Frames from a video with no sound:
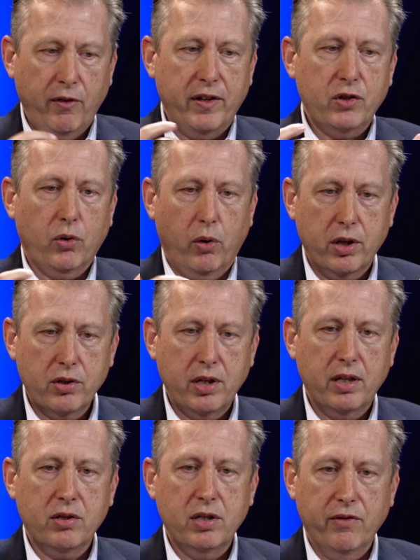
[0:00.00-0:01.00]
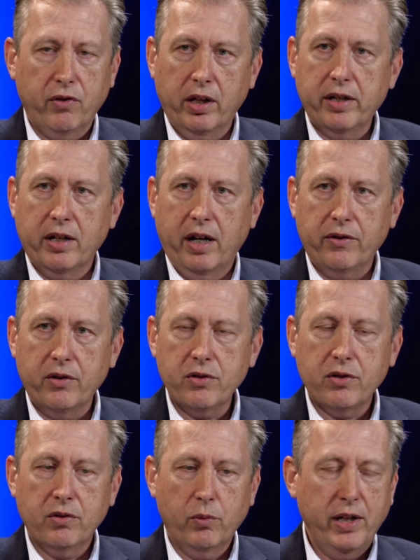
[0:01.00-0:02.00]
of us are going to see this differently than
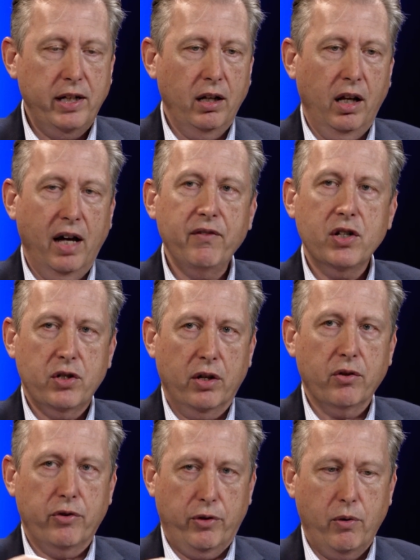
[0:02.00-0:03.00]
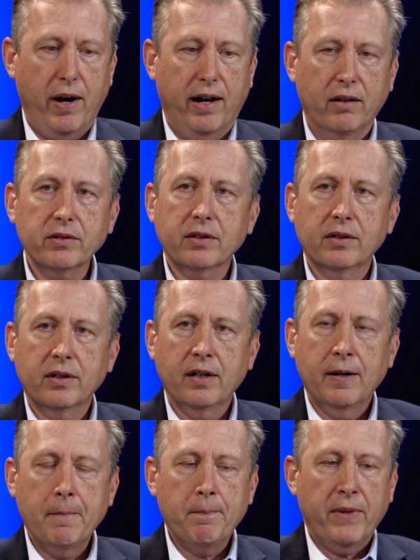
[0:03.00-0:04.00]
others. We need to love each other throughout.
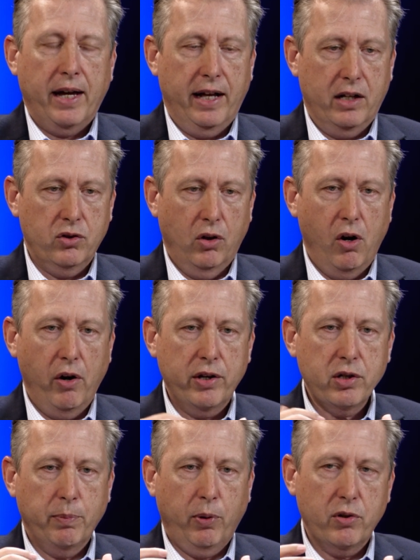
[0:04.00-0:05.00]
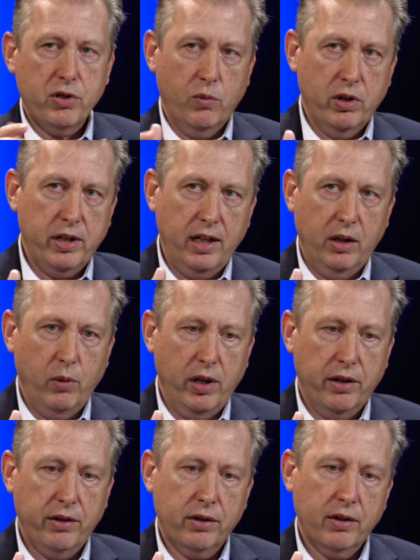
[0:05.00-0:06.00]
And as long as the person we're dealing
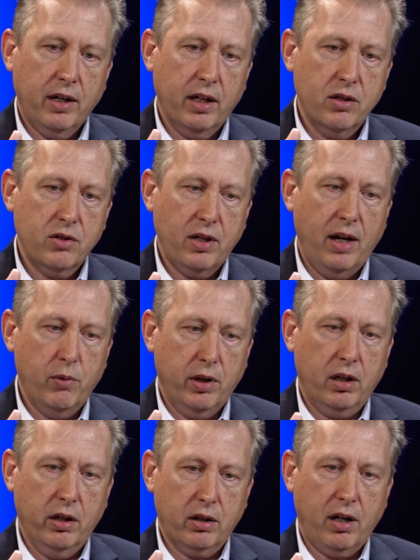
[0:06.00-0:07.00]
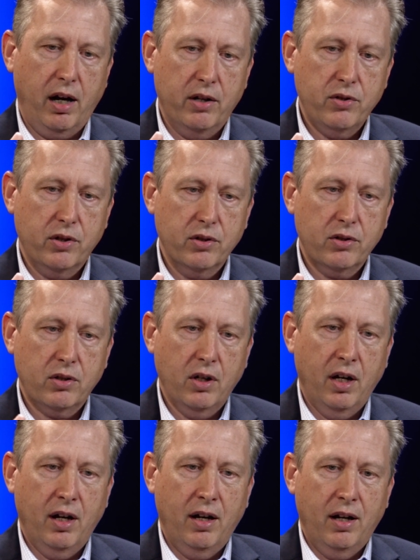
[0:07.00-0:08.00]
with can say with a clear conscience,
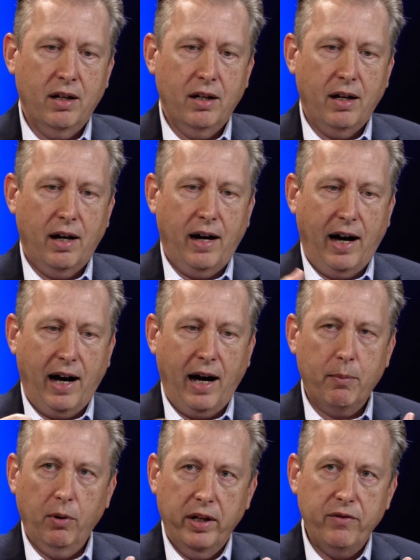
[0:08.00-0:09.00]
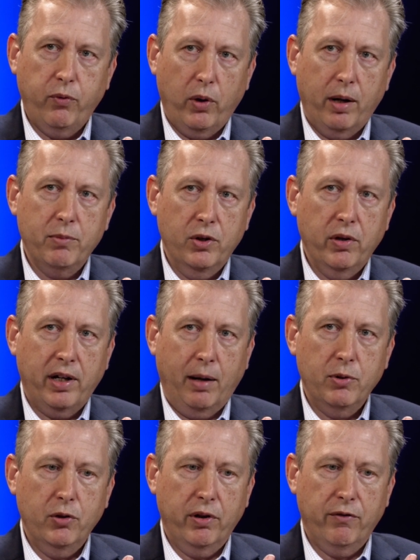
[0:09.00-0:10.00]
I believe what I'm
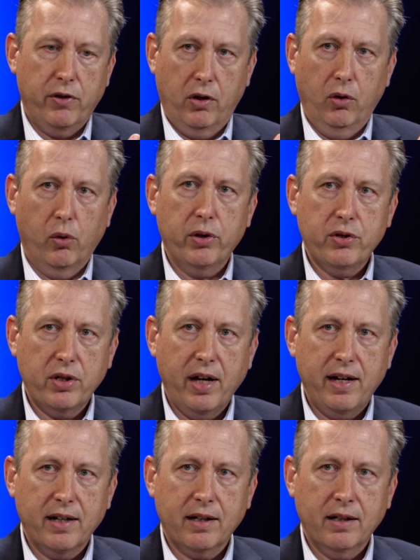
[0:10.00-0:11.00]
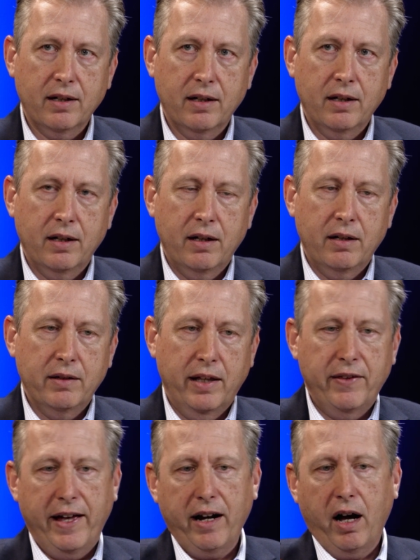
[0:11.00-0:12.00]
doing for the Lord's sake,
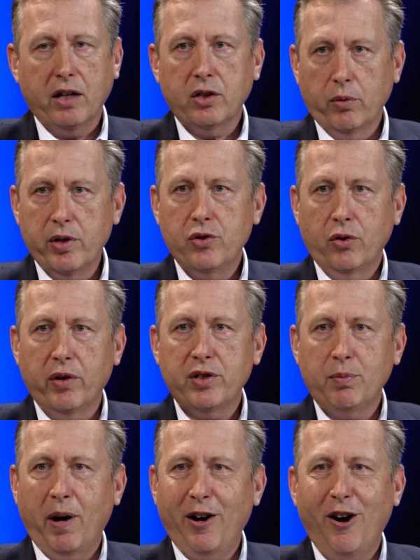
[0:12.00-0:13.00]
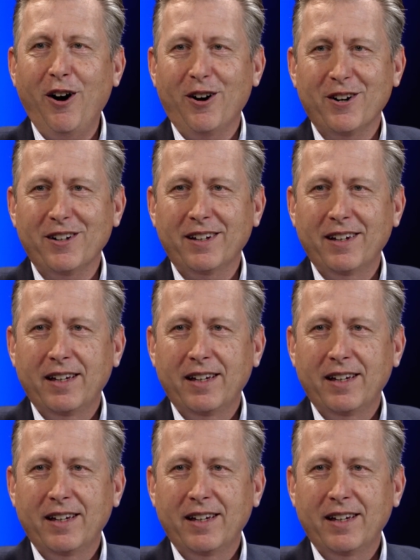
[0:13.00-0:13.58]
then that ought to rejoice my heart,